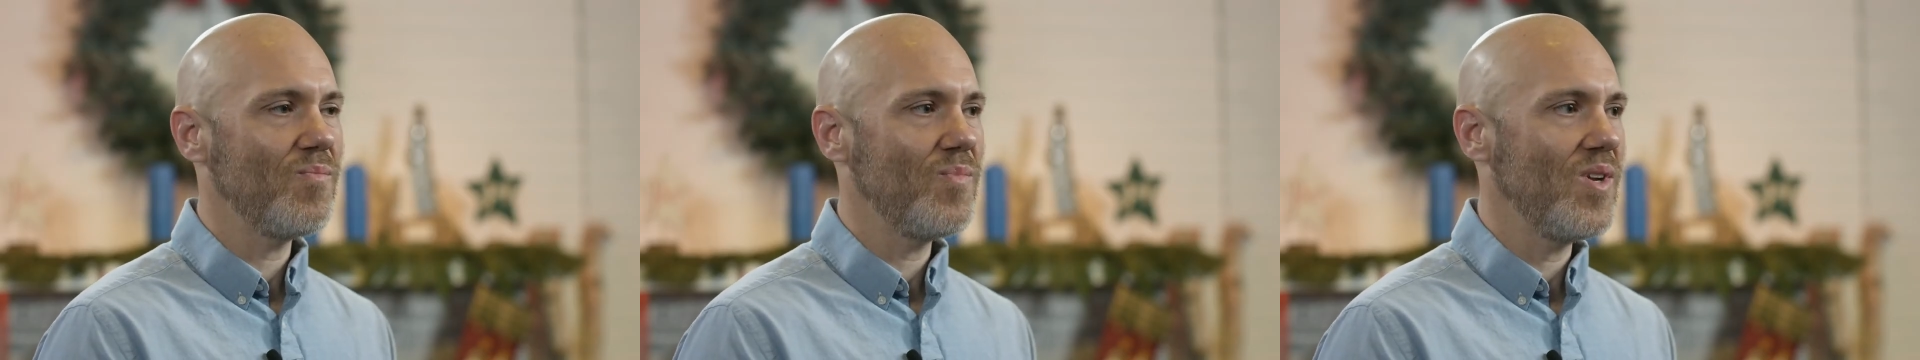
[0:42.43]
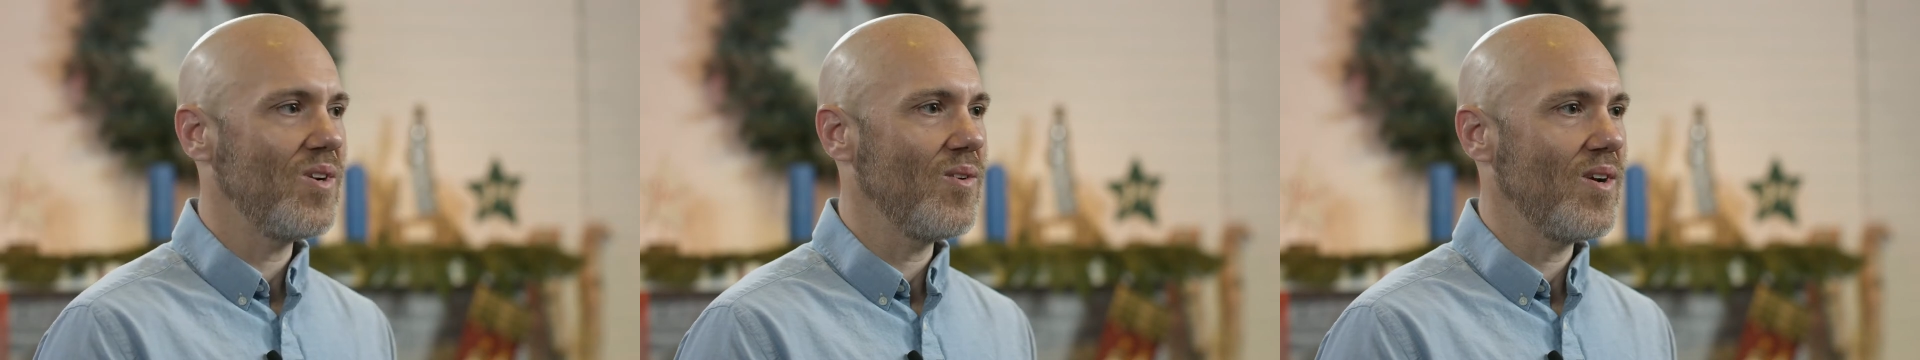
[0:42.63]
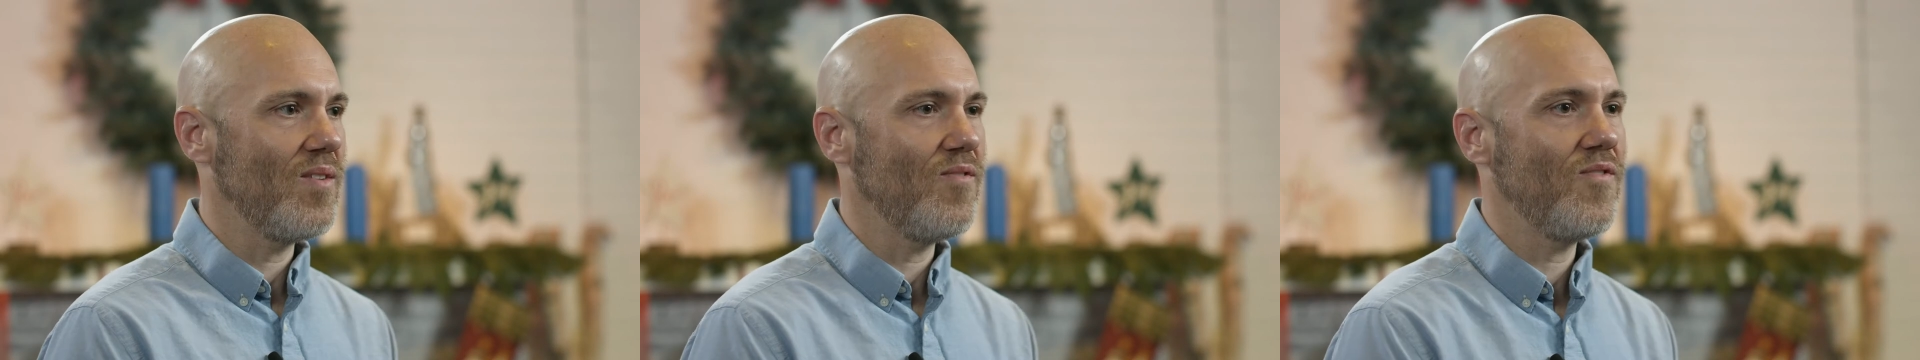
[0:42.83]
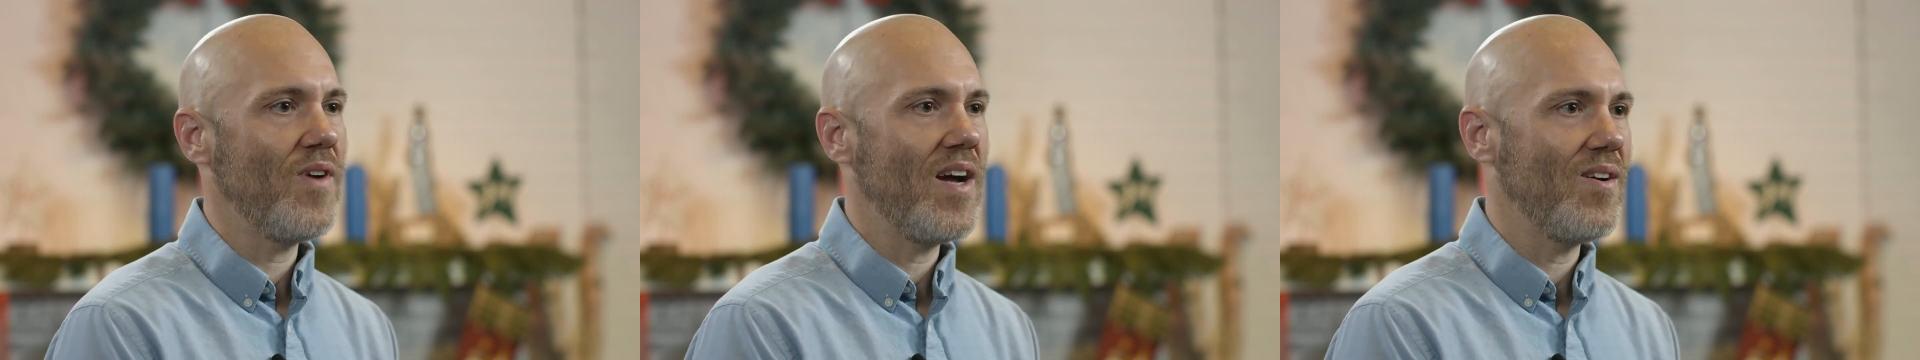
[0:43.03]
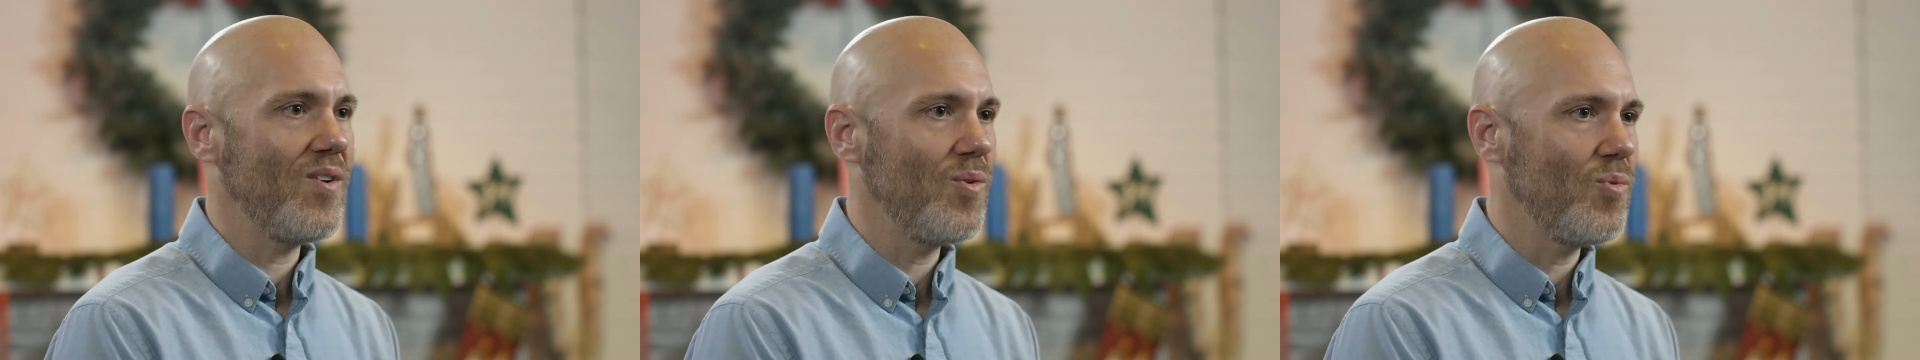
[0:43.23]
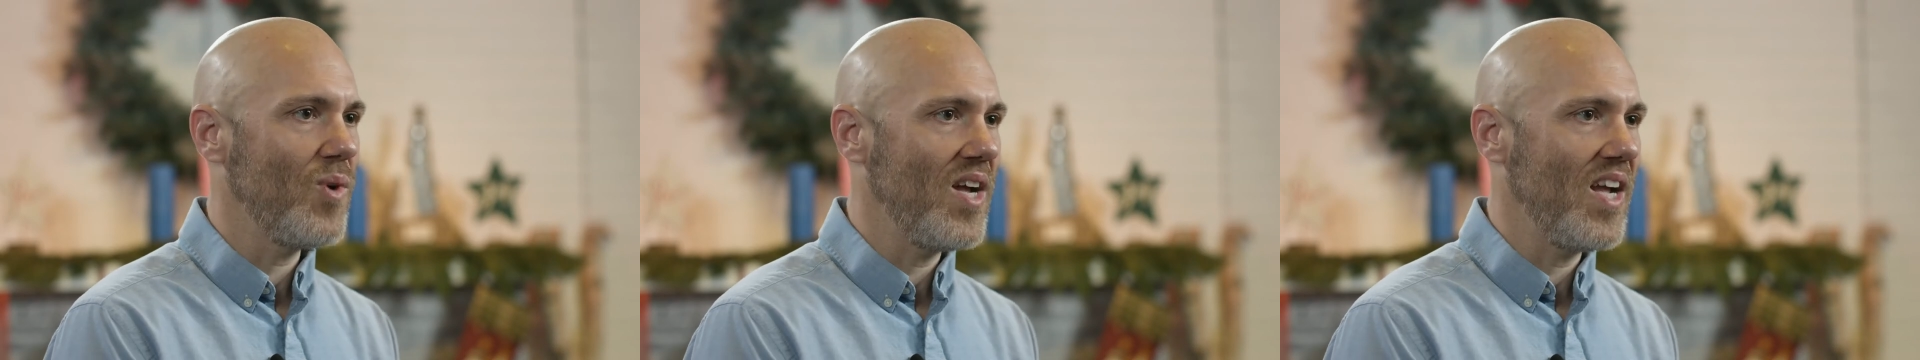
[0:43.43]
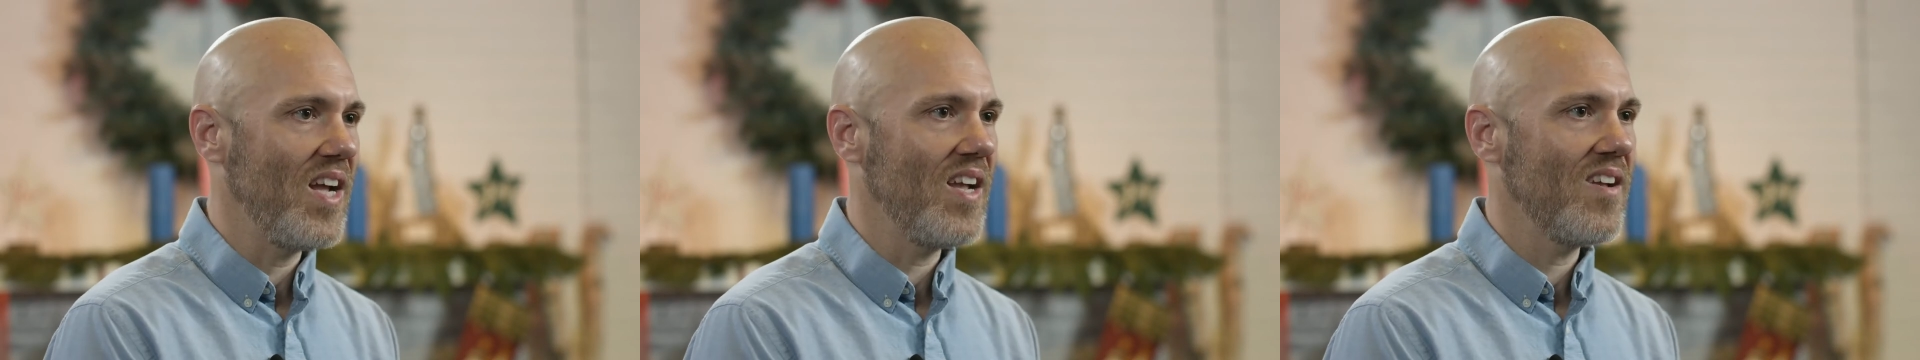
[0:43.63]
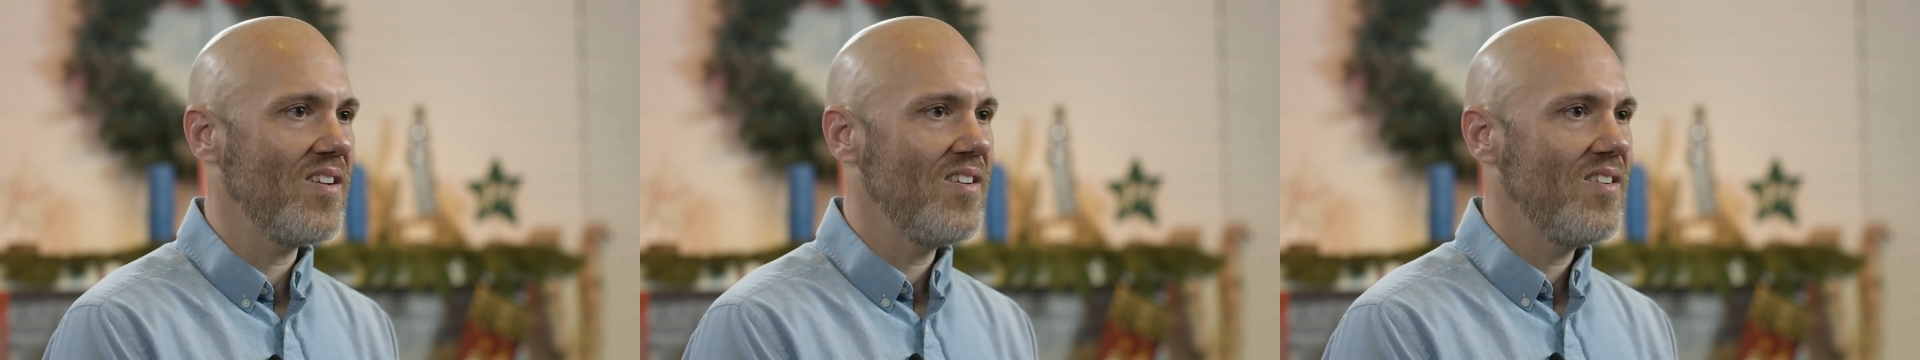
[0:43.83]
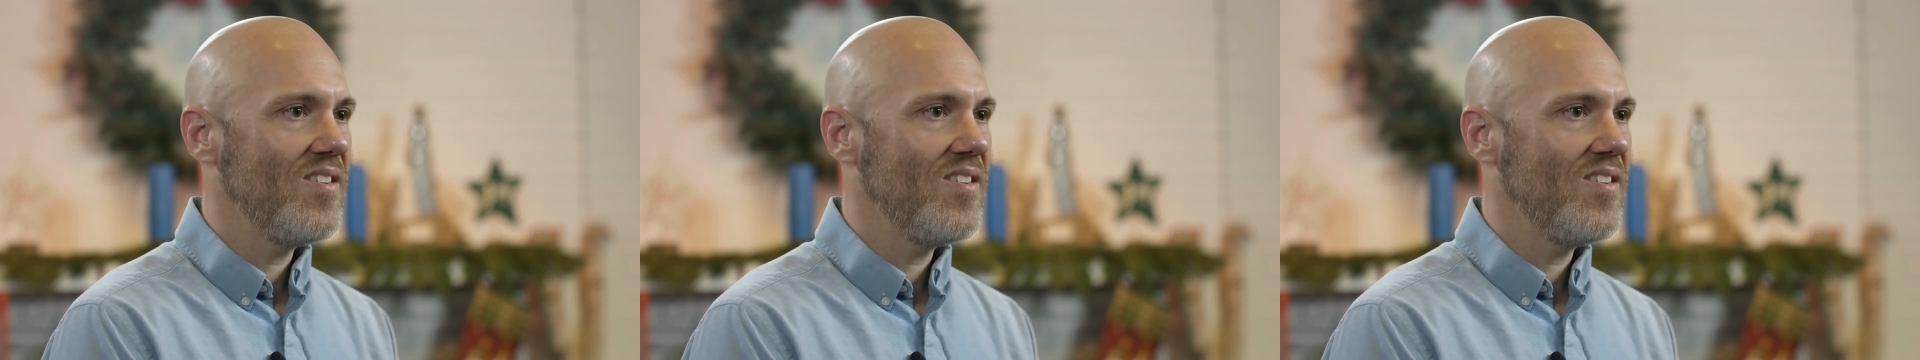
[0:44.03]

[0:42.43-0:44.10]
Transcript: you know had found a way